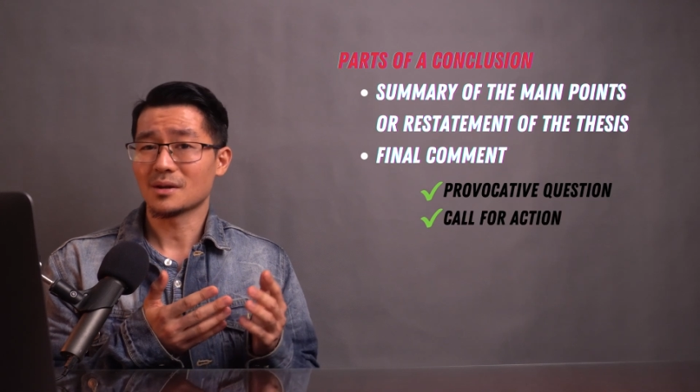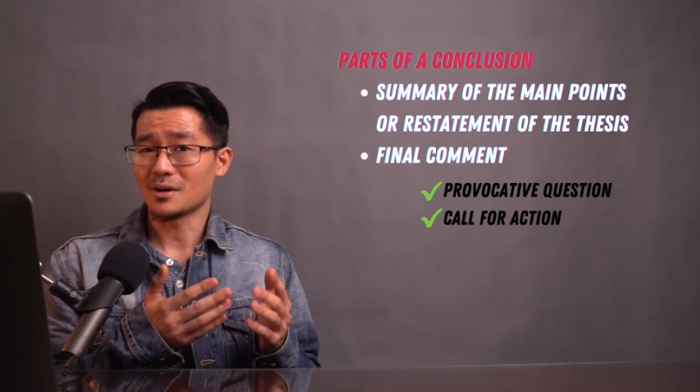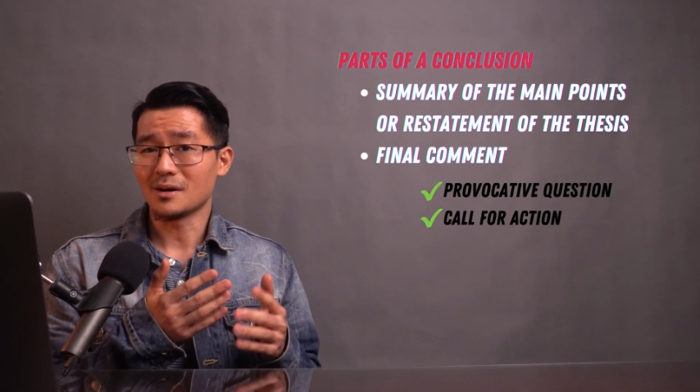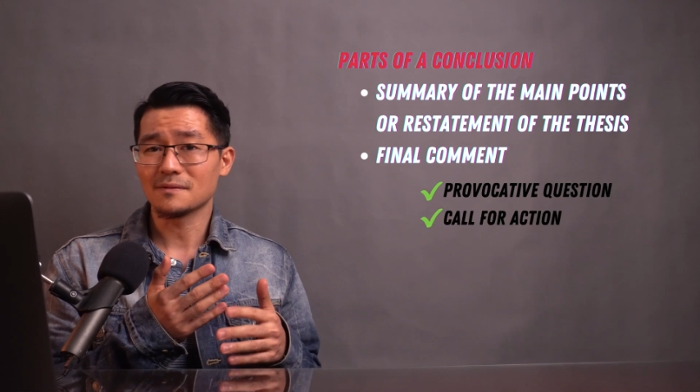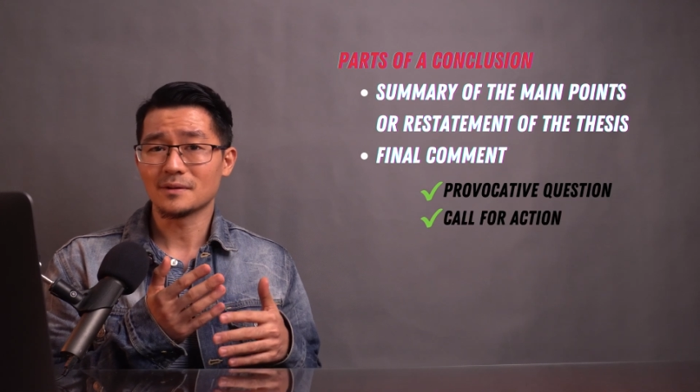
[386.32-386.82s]
a
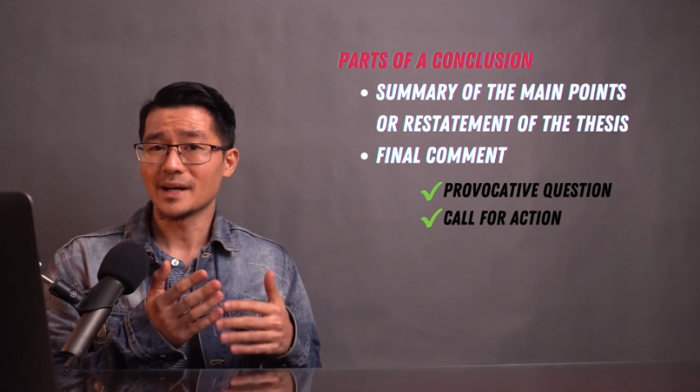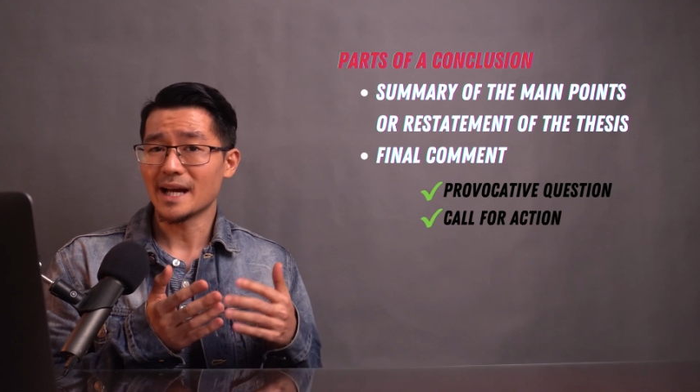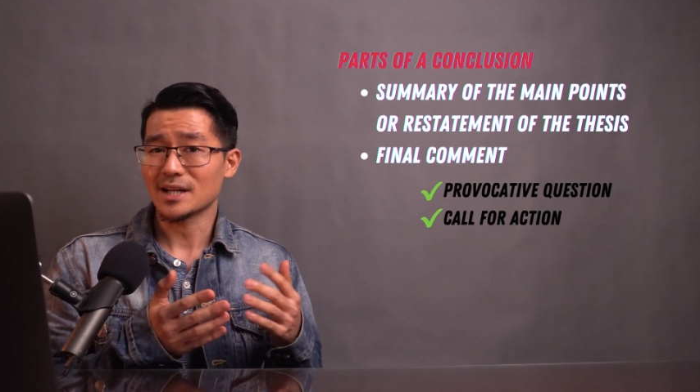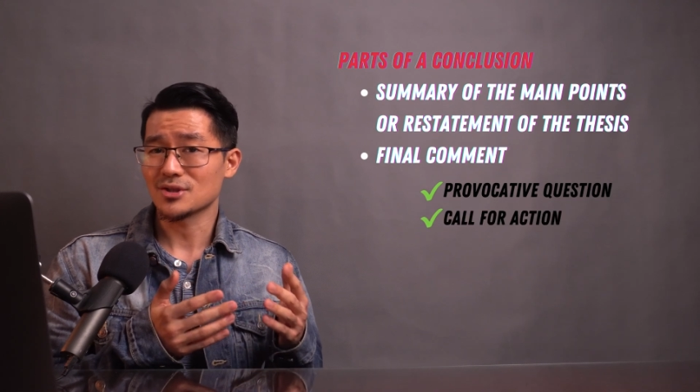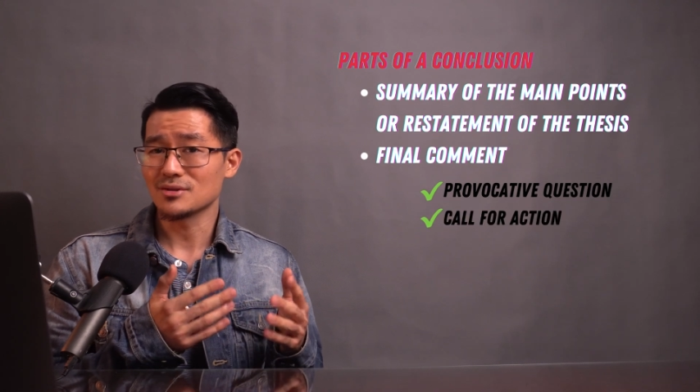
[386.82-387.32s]
call for
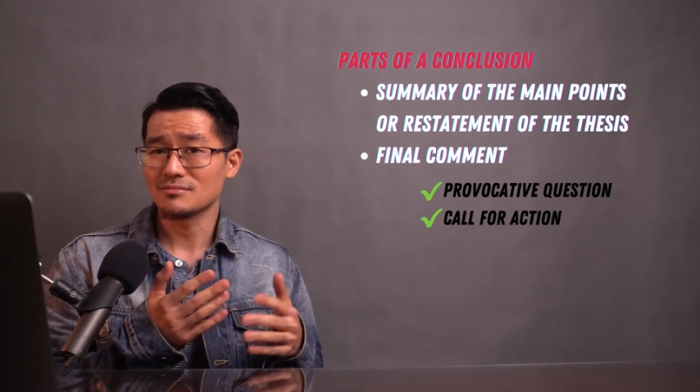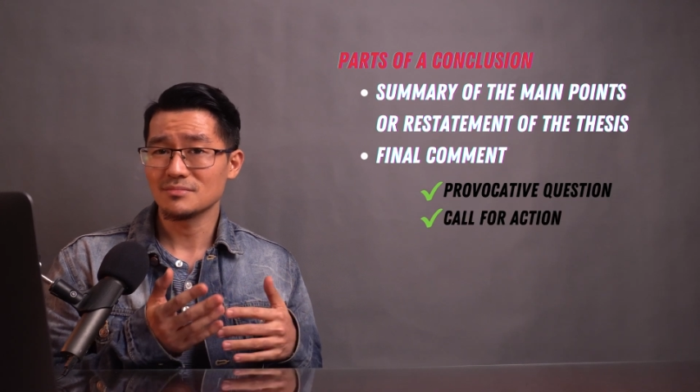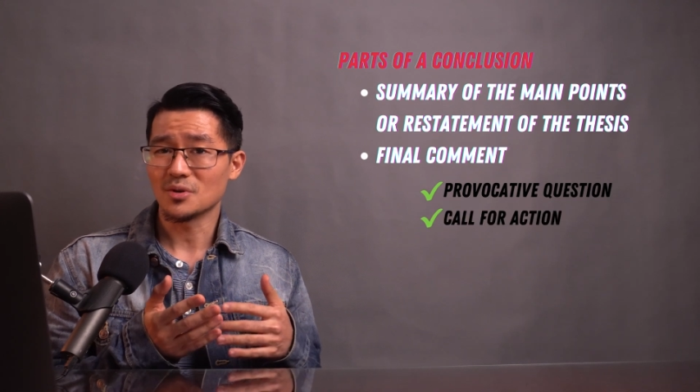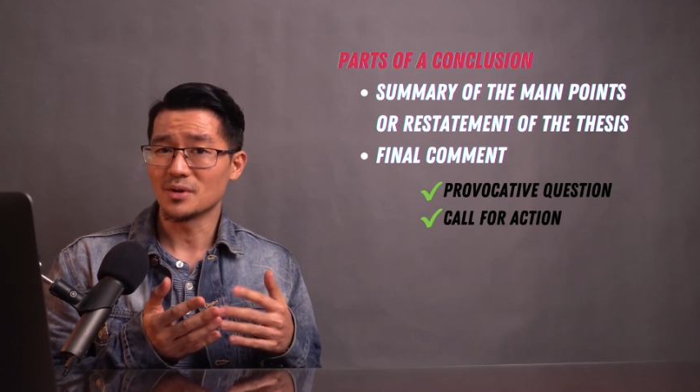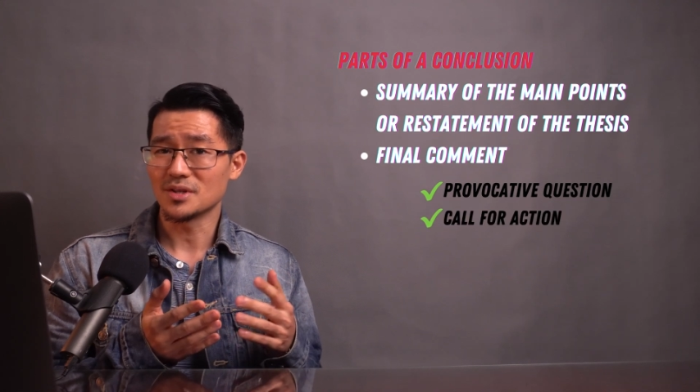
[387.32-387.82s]

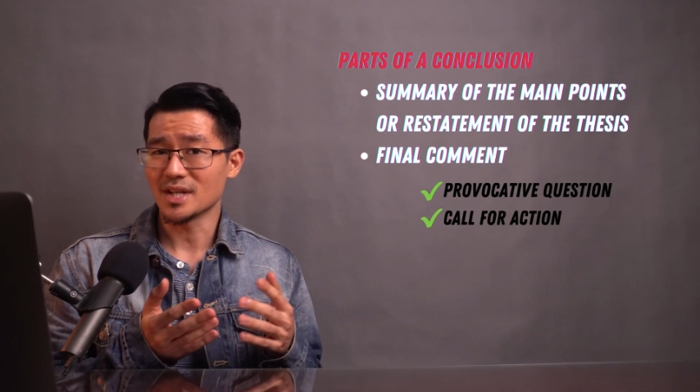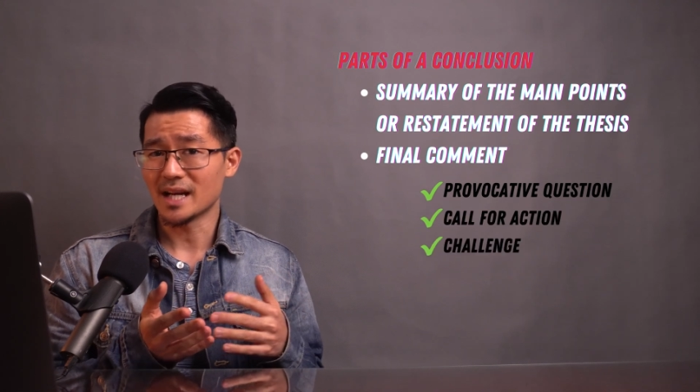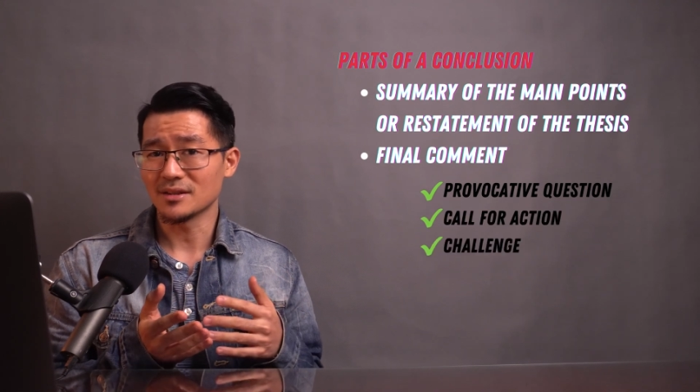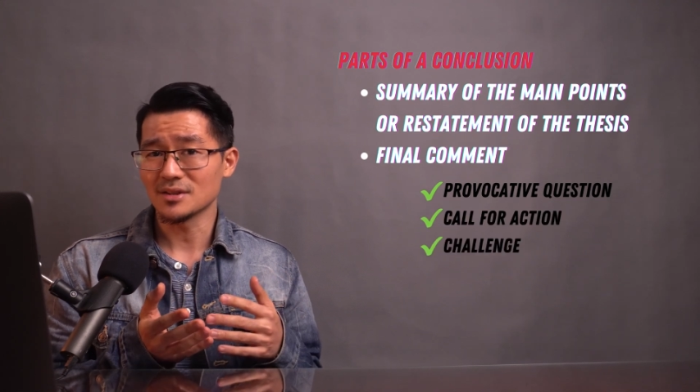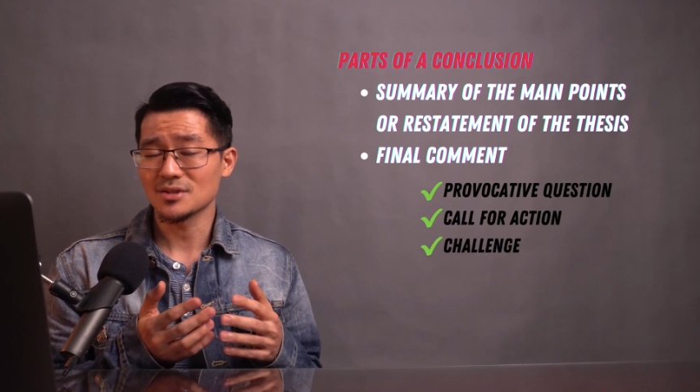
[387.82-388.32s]
action or
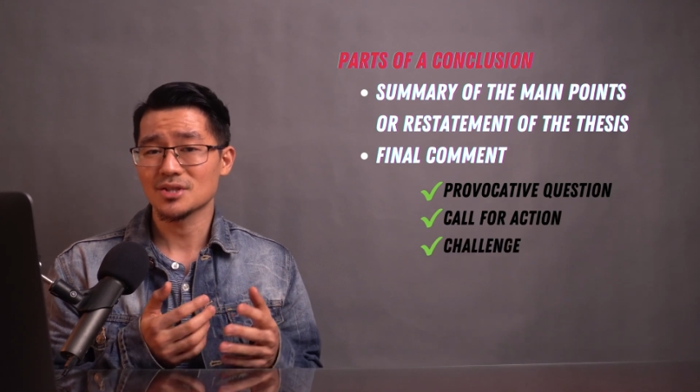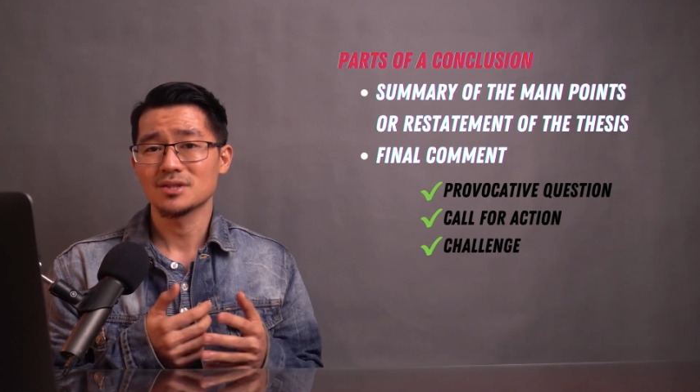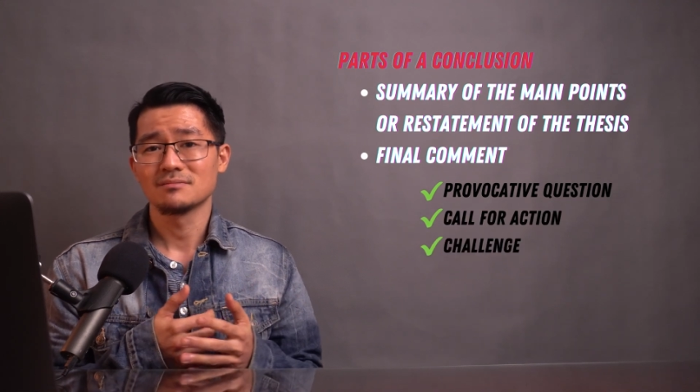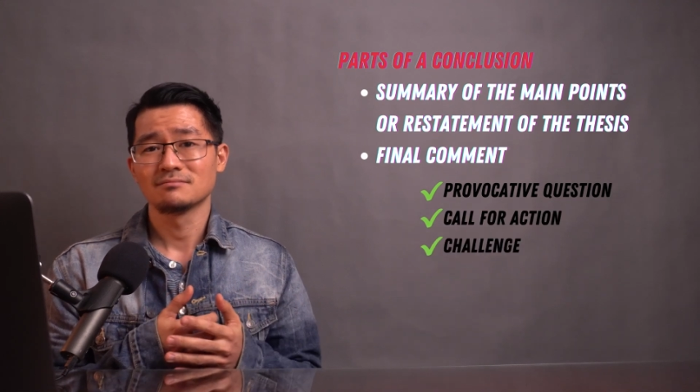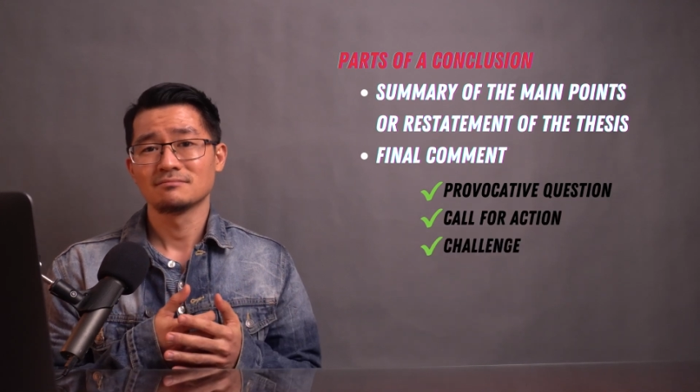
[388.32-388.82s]

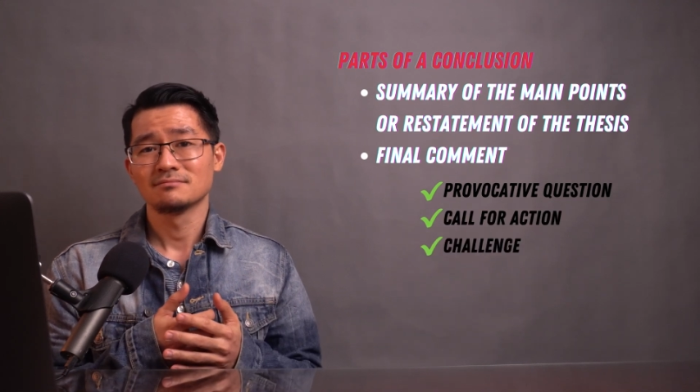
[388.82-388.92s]
challenge,